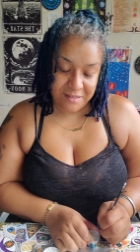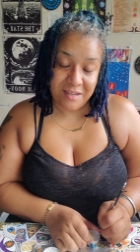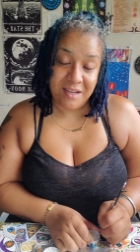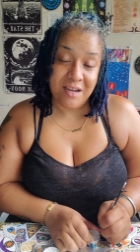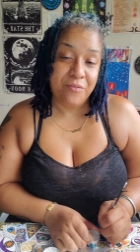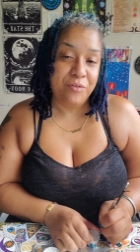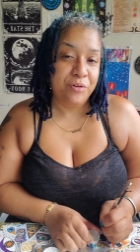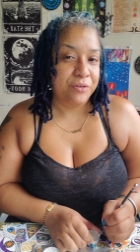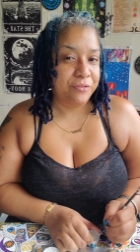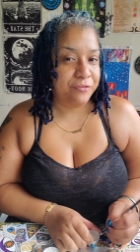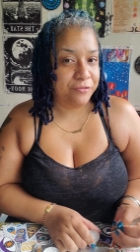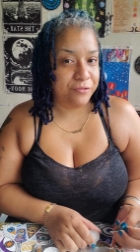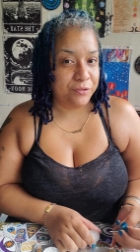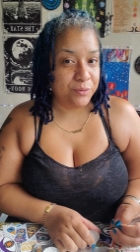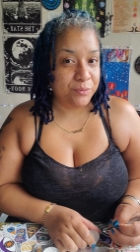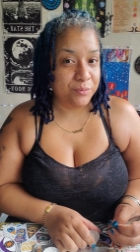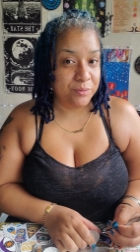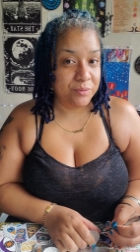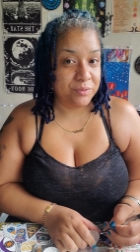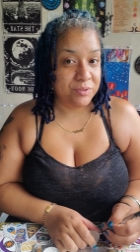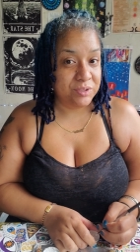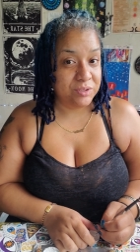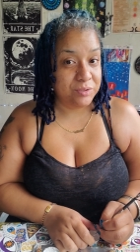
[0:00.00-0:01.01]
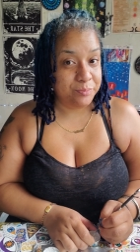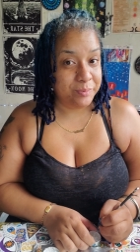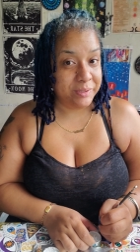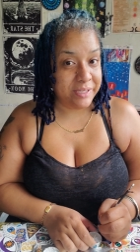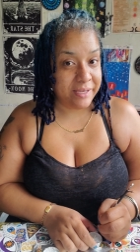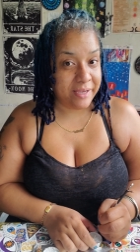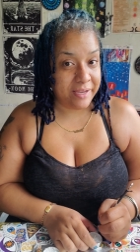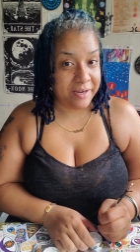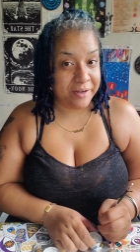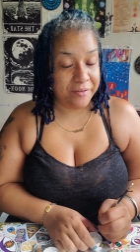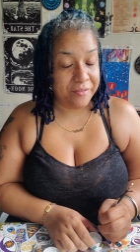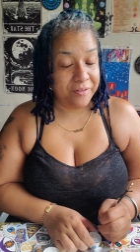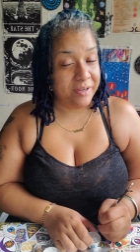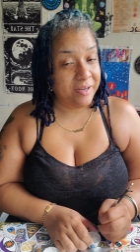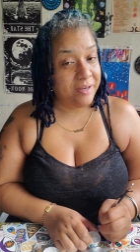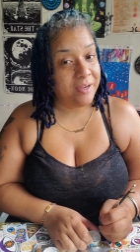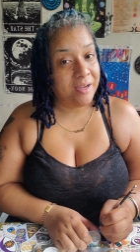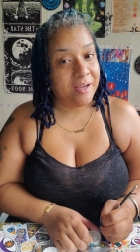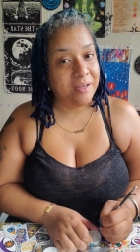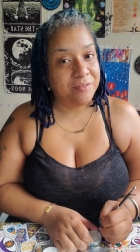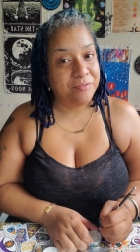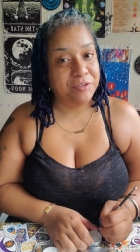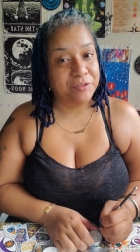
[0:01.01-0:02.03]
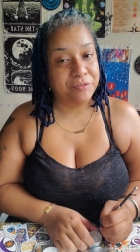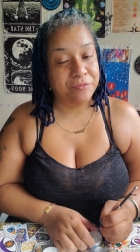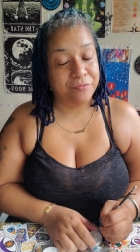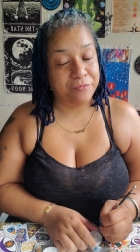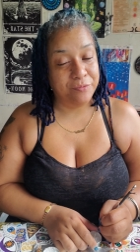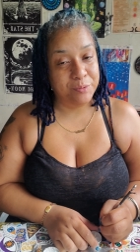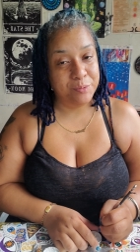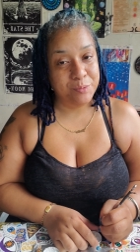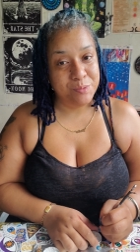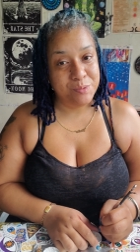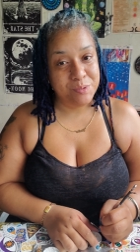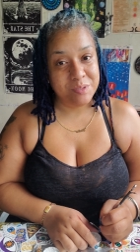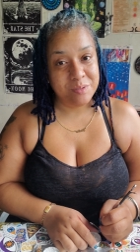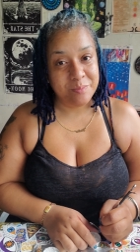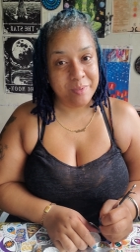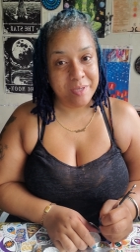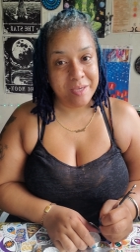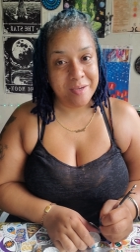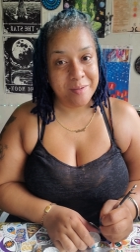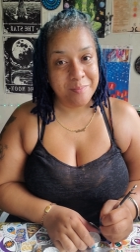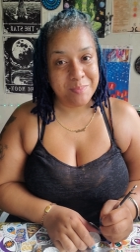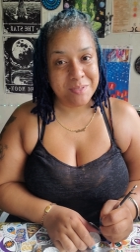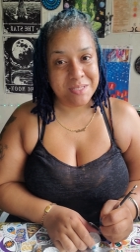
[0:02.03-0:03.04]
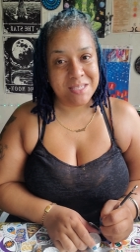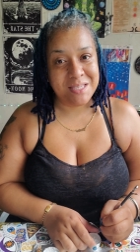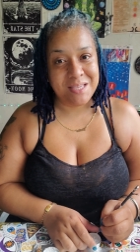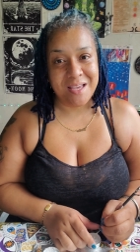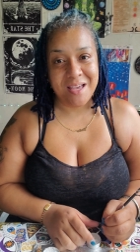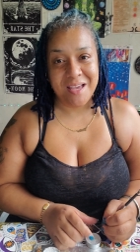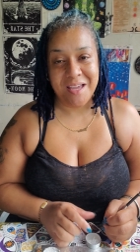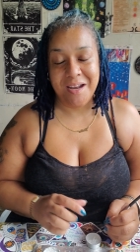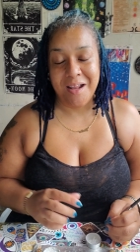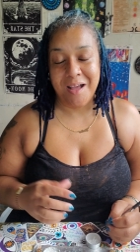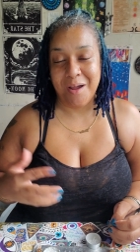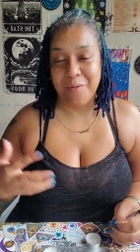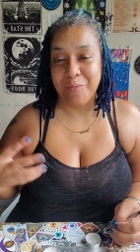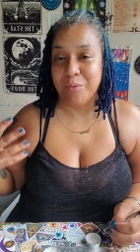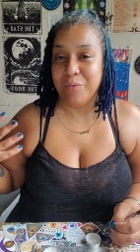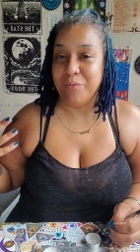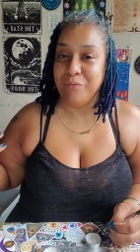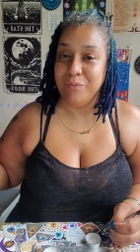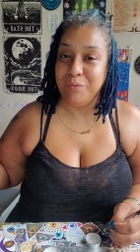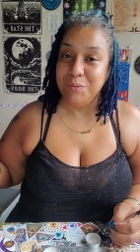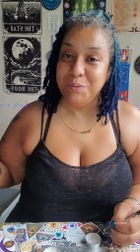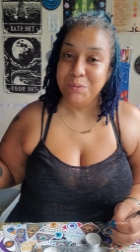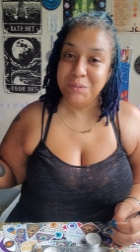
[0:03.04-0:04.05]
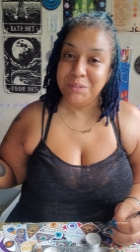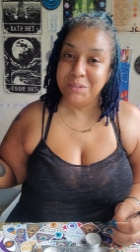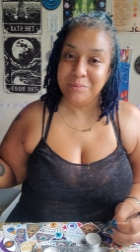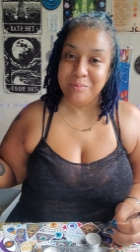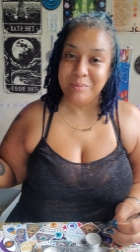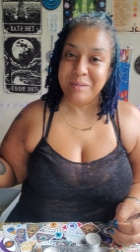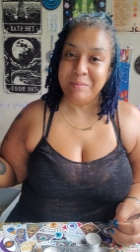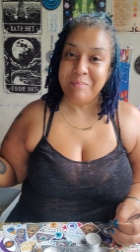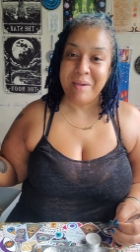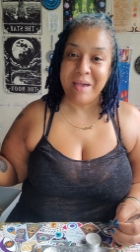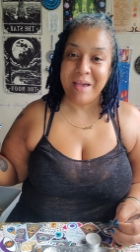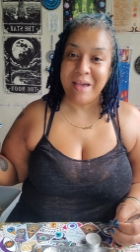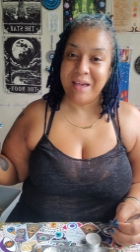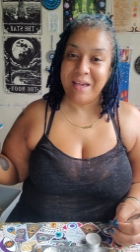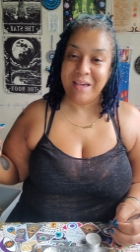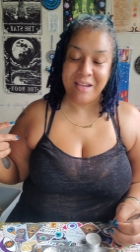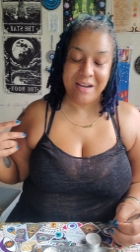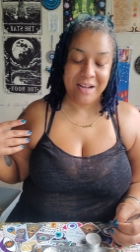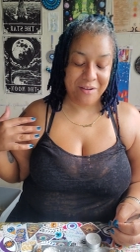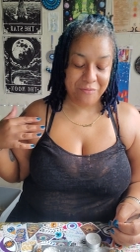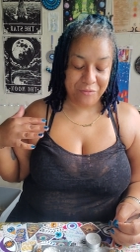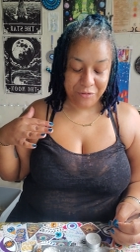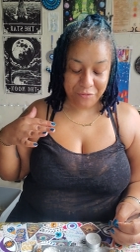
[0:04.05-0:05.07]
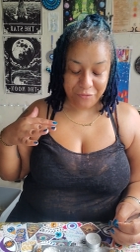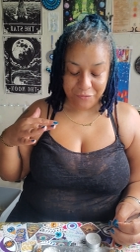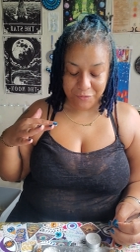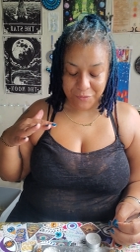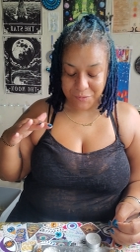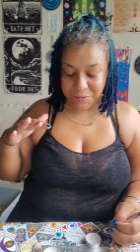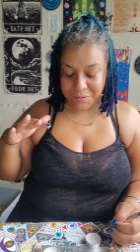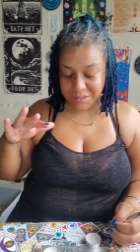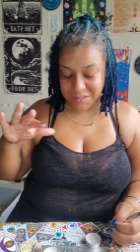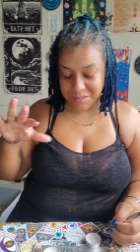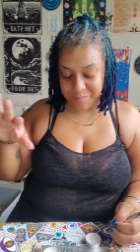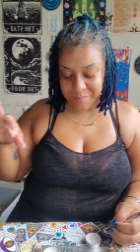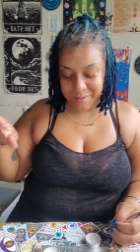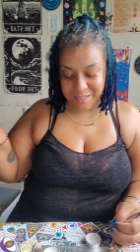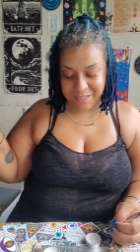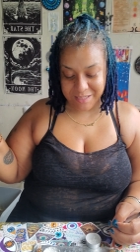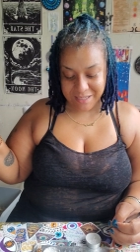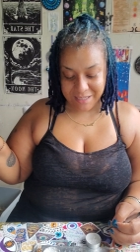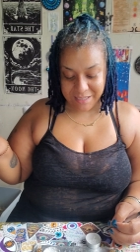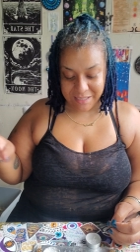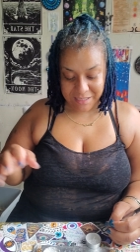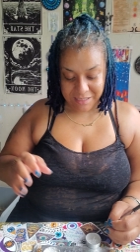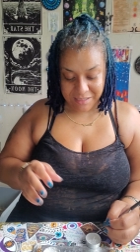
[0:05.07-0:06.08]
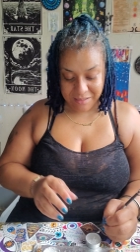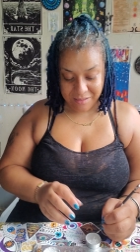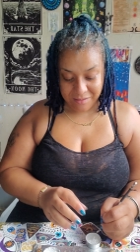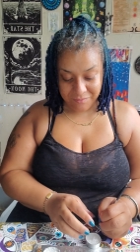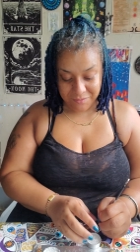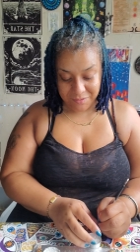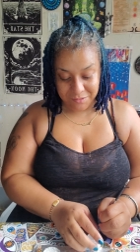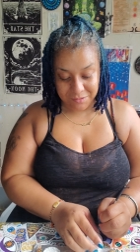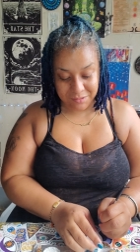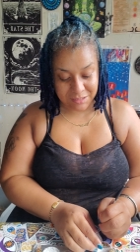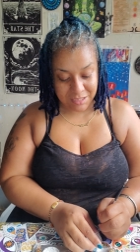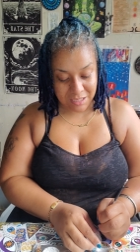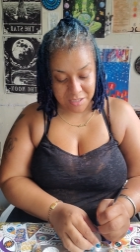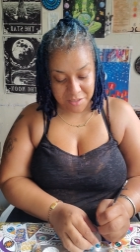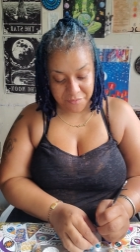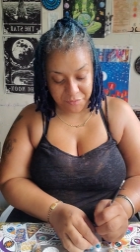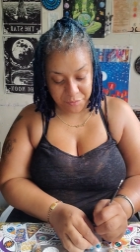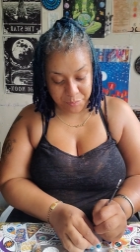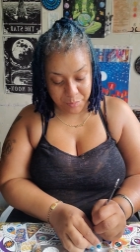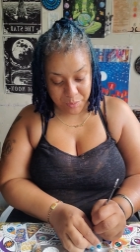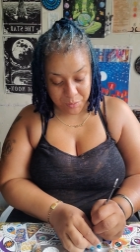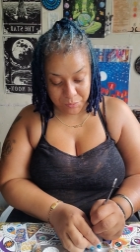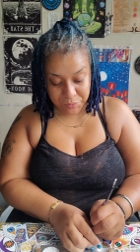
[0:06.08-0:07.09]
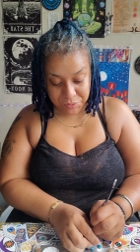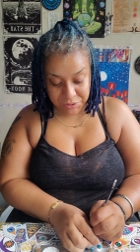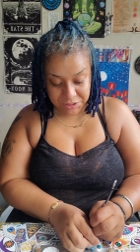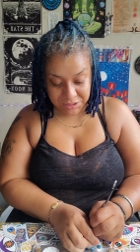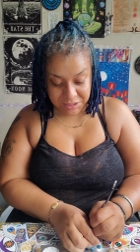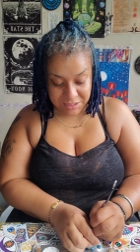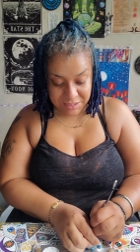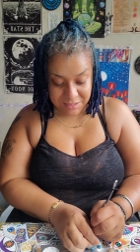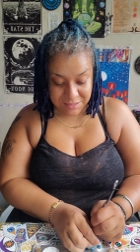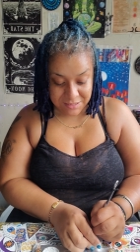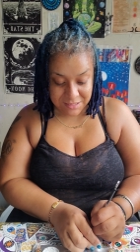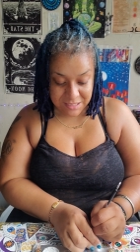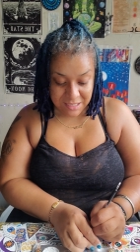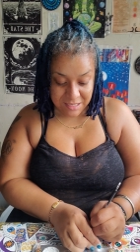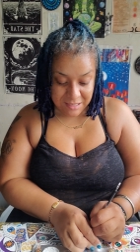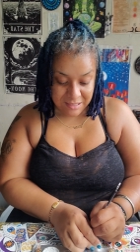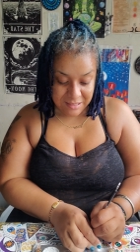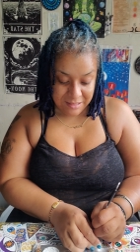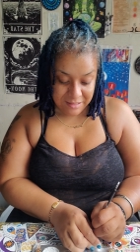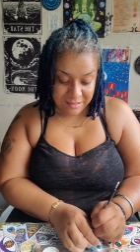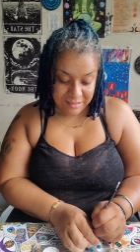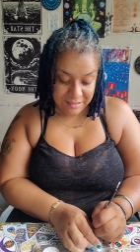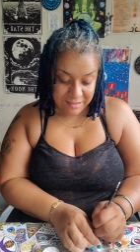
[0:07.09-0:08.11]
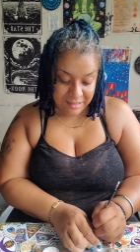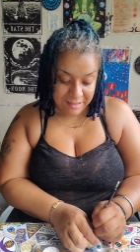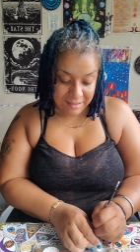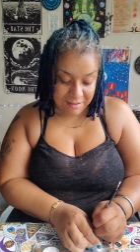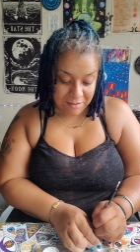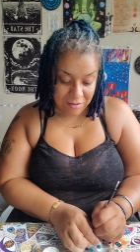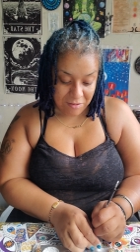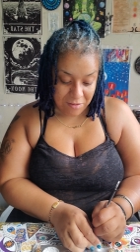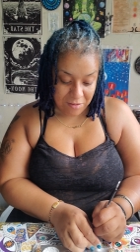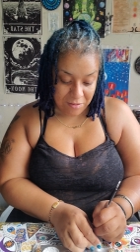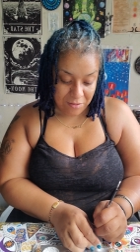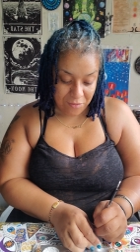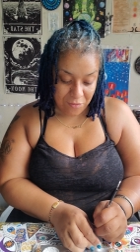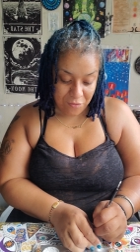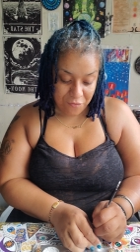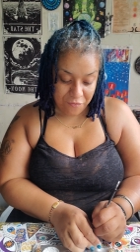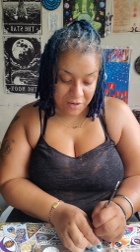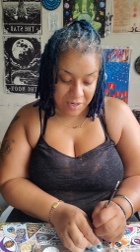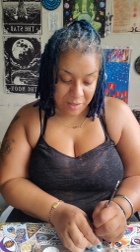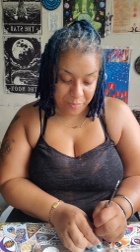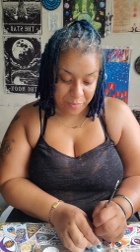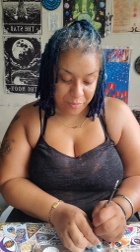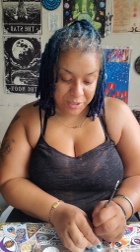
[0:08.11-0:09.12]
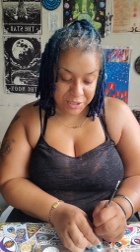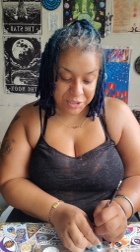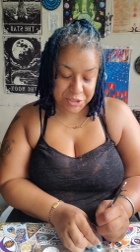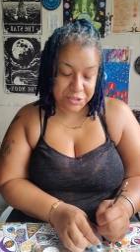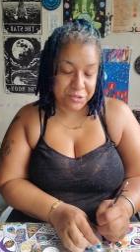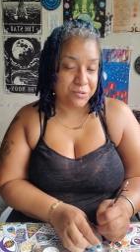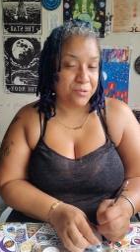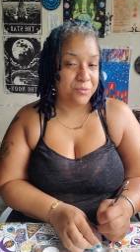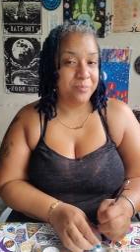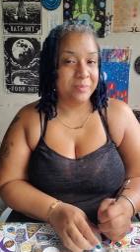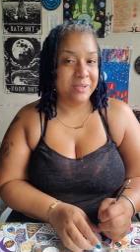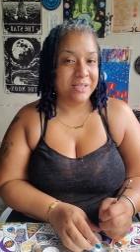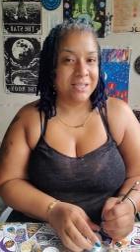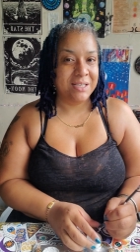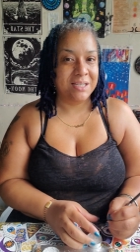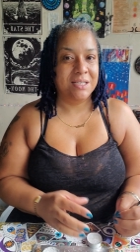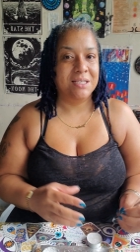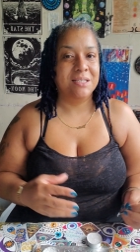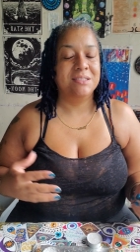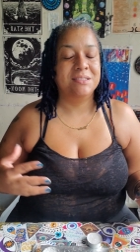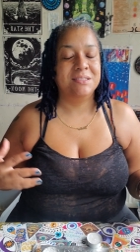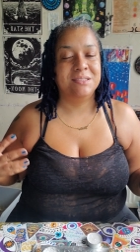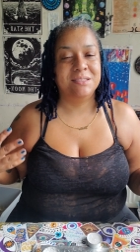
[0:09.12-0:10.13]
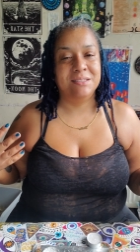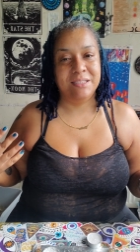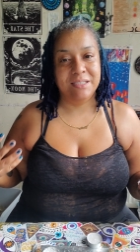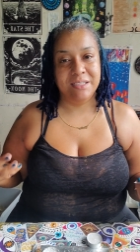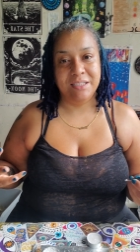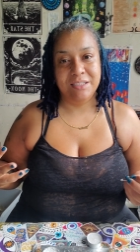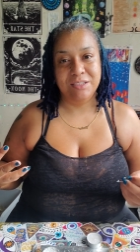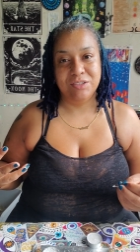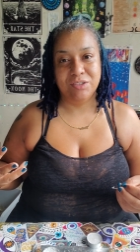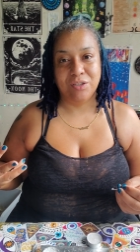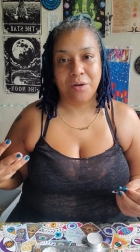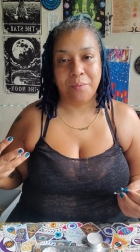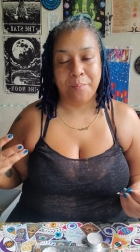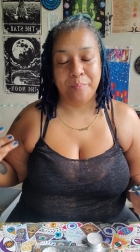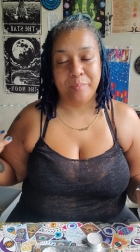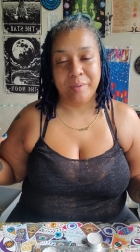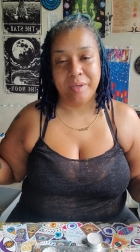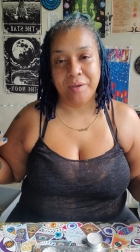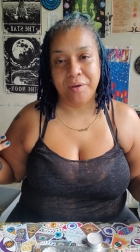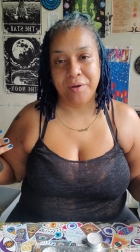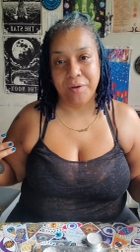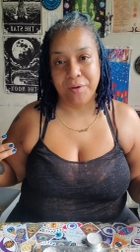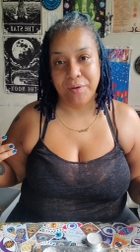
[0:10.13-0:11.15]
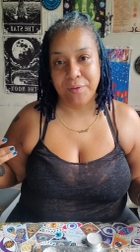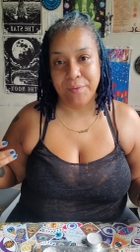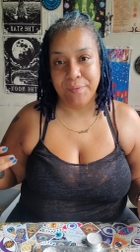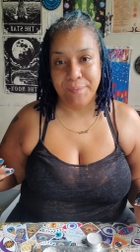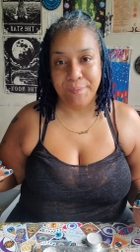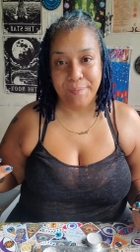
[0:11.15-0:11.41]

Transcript: I refuse to be angry. I refuse to be upset. I refuse to be mad. I refuse to be any of those kind of emotions that are low vibrational because things are bigger